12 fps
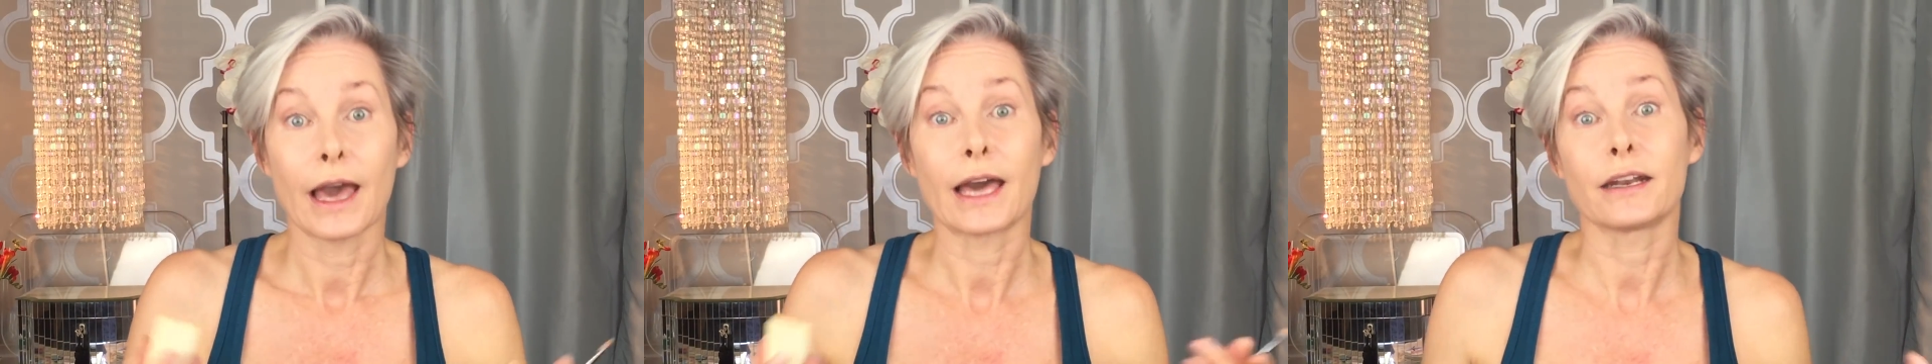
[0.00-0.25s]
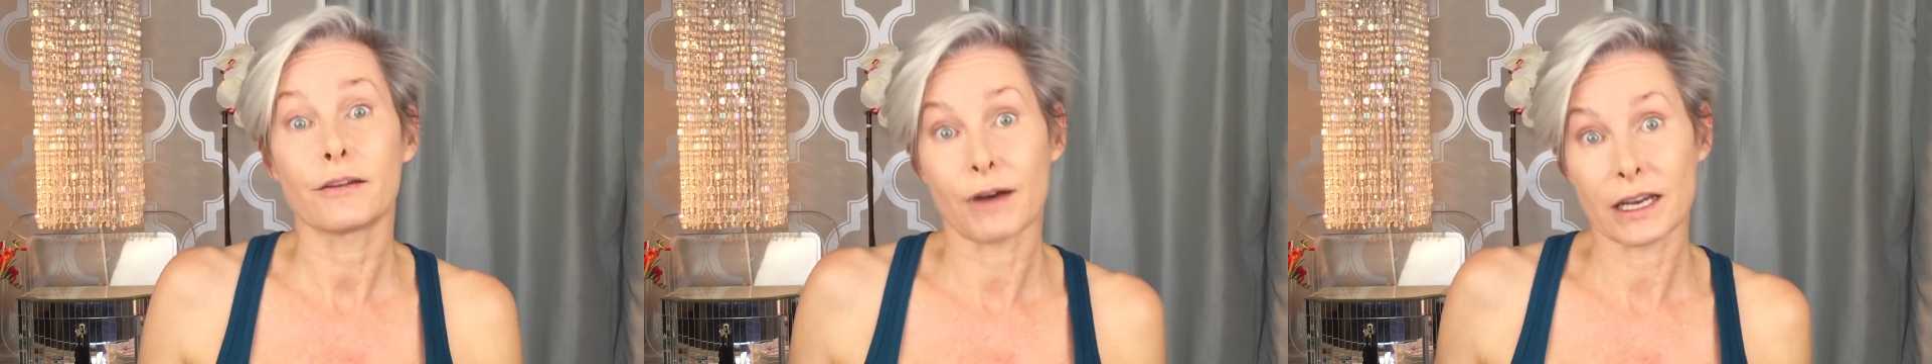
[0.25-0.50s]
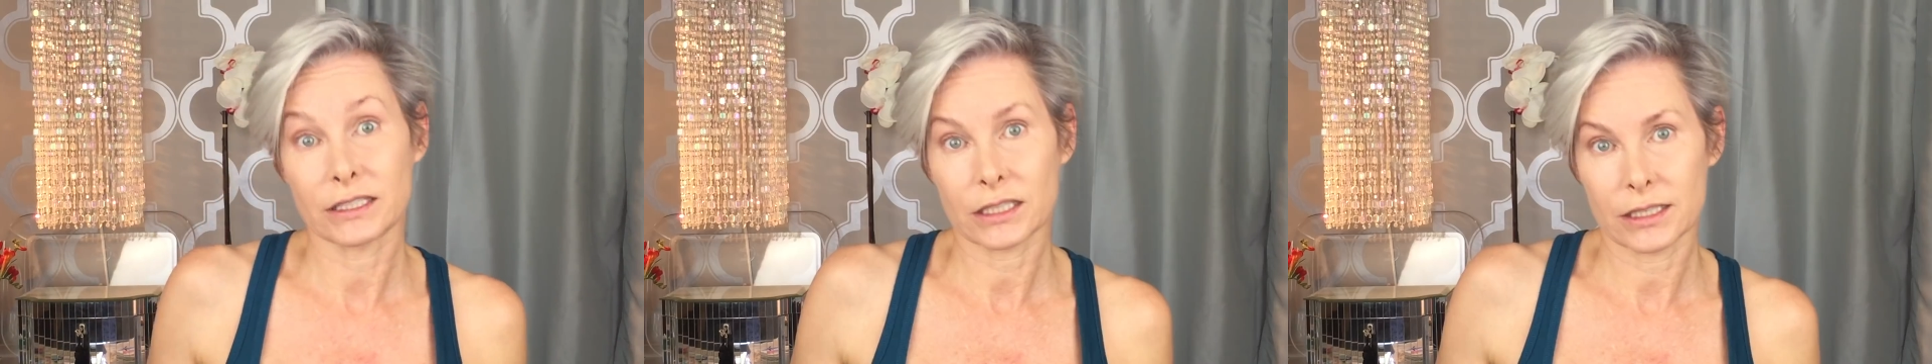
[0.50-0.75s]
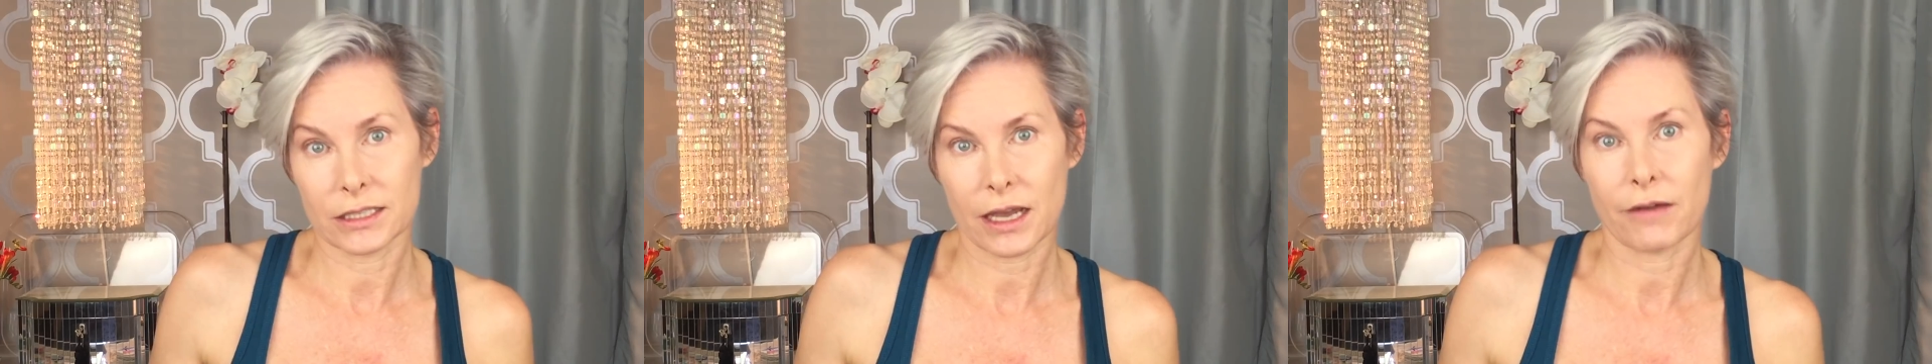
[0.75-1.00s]
And if I
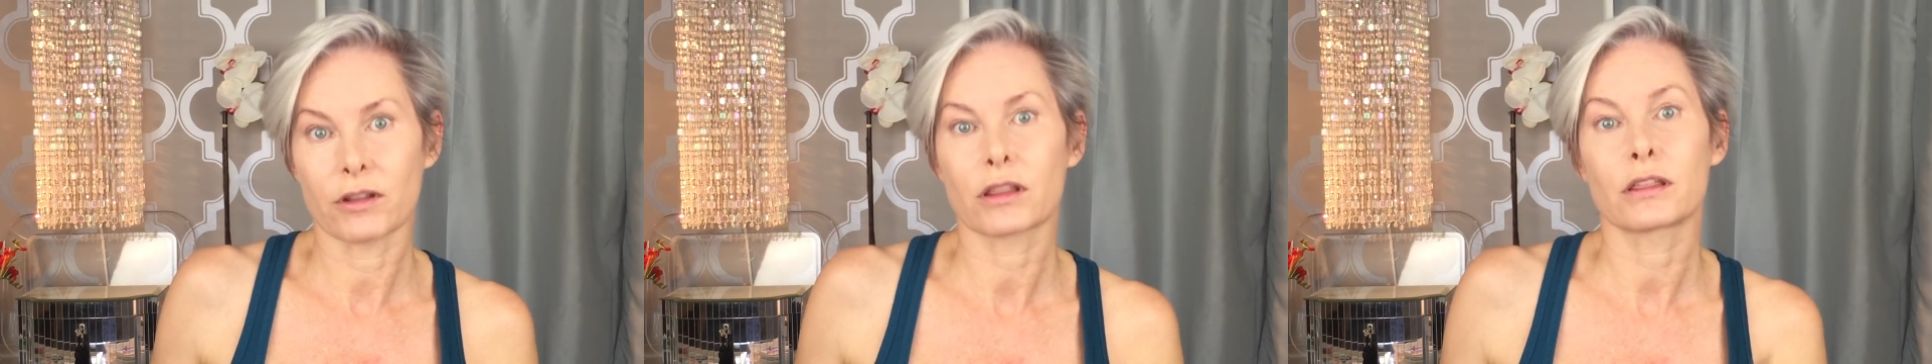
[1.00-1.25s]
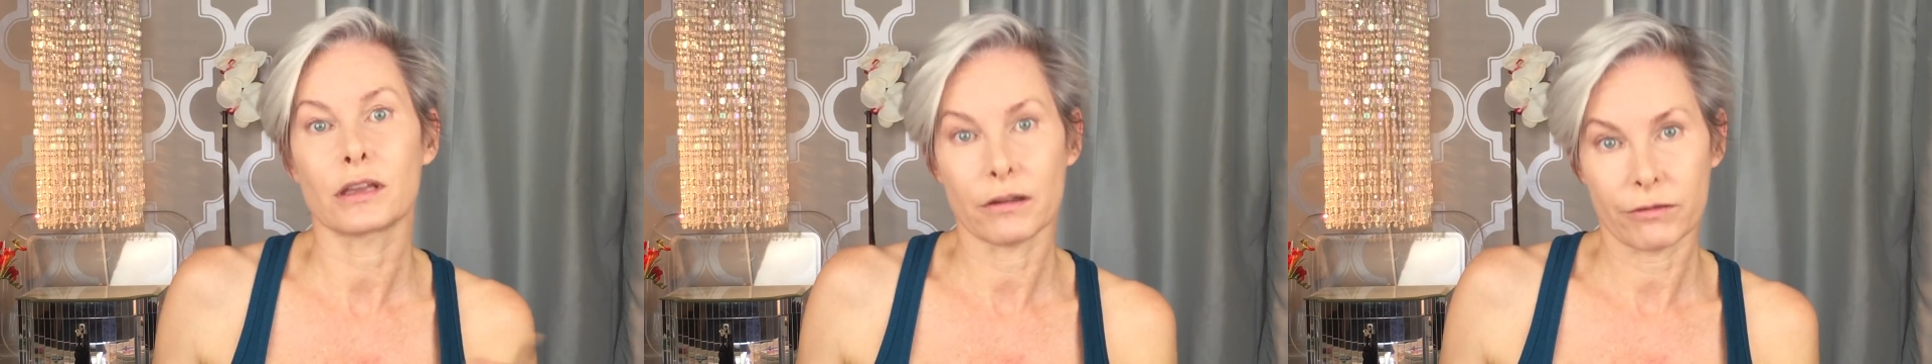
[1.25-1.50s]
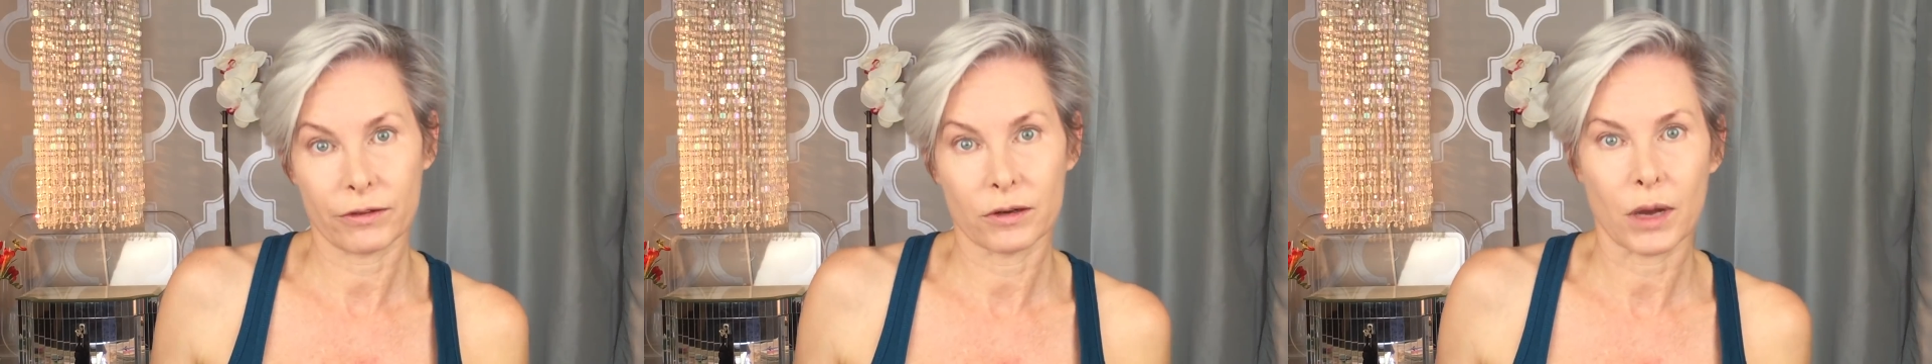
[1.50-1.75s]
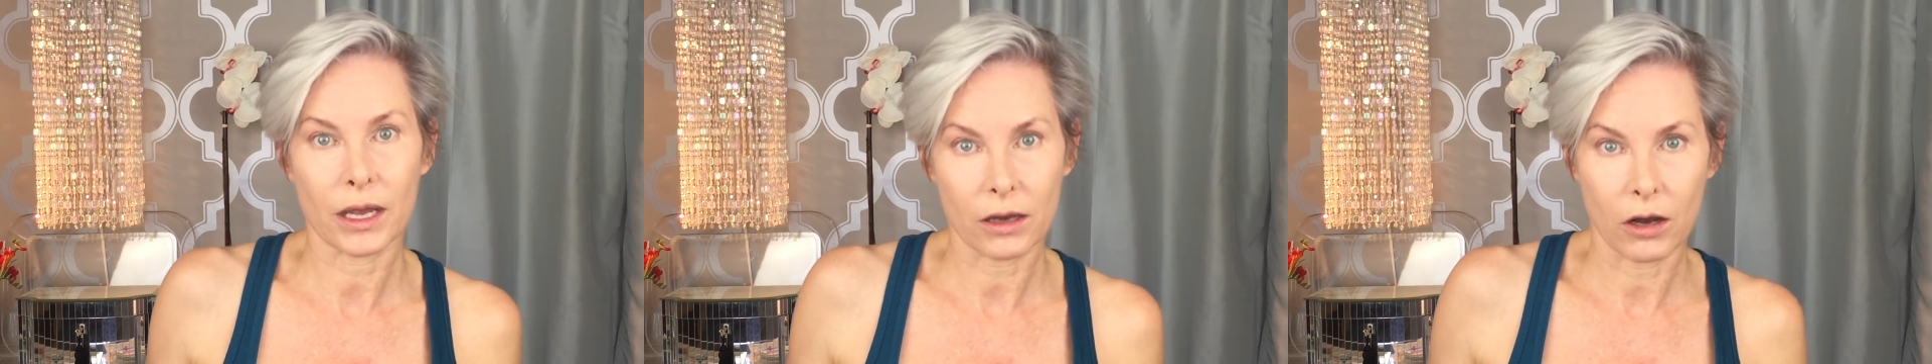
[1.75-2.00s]
didn't have a thief
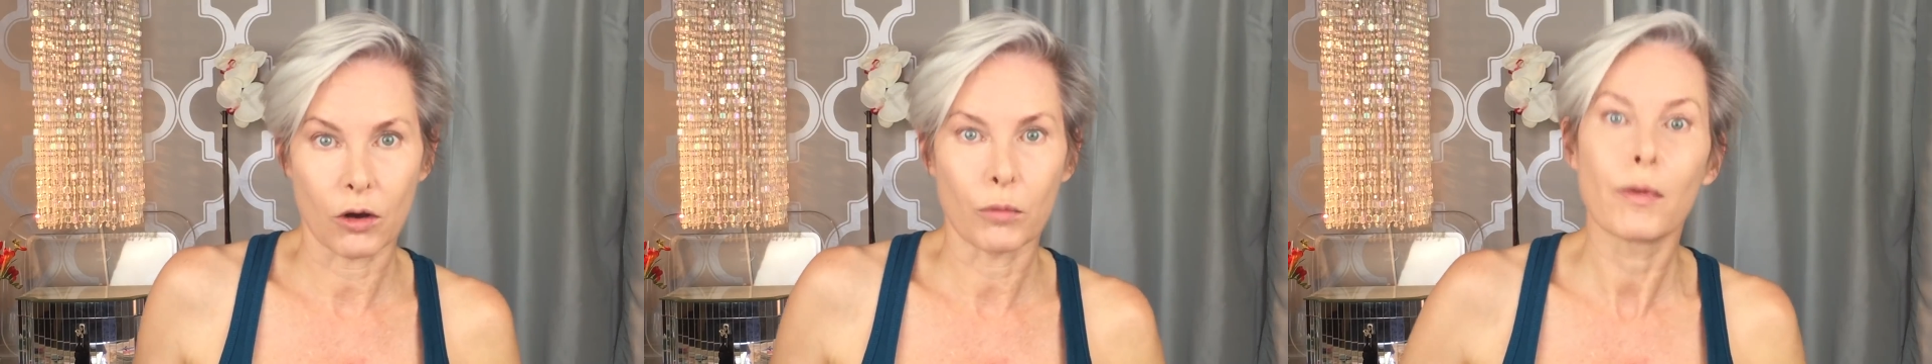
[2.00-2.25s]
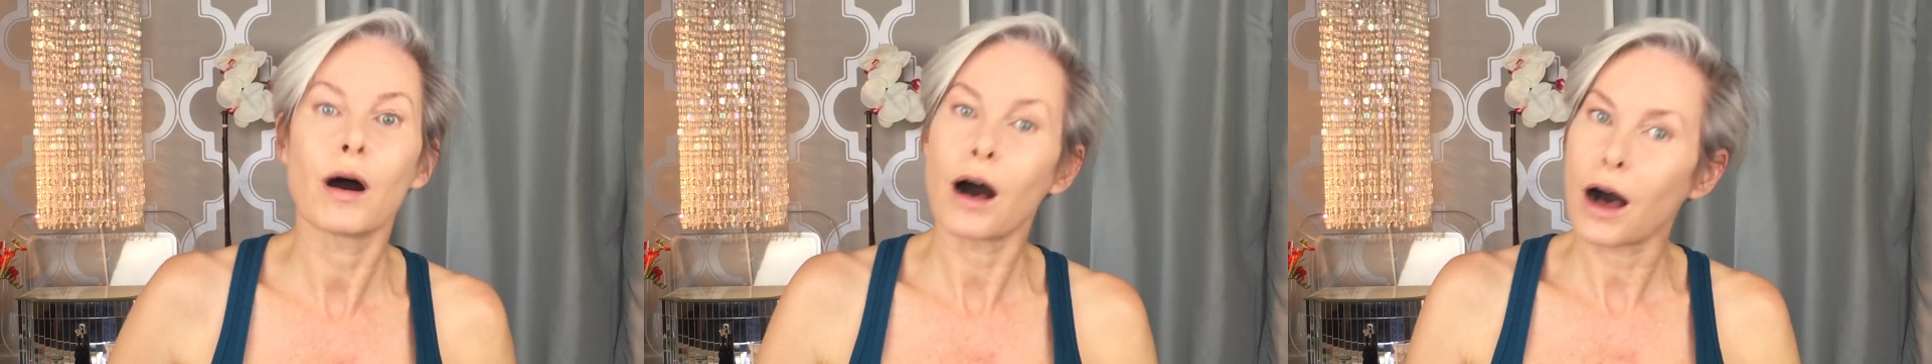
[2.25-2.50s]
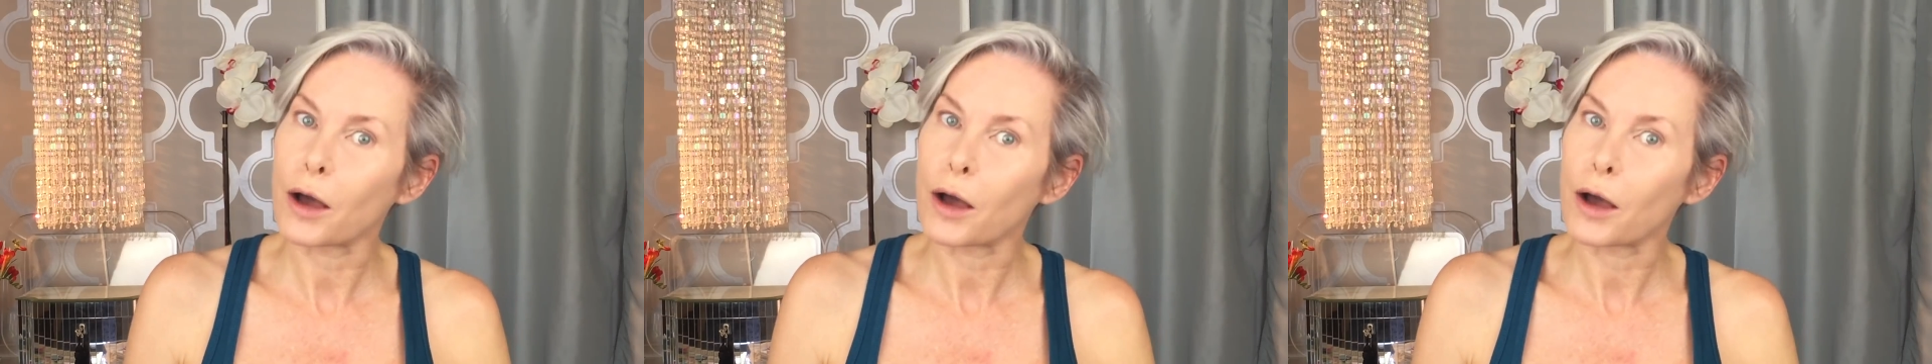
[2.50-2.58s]
in my home,